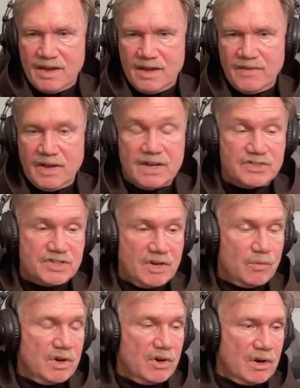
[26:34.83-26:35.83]
And then I
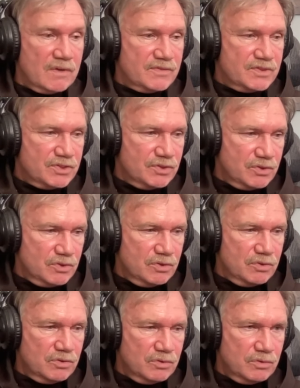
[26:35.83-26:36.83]
sent one off
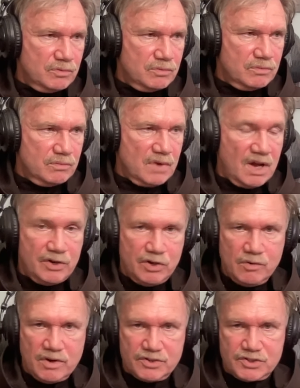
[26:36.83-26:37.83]
to
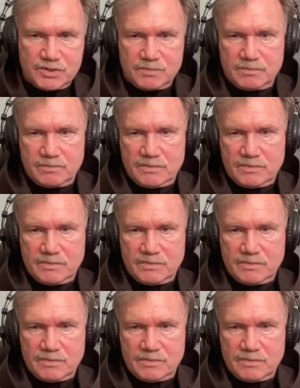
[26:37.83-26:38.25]
Honduras,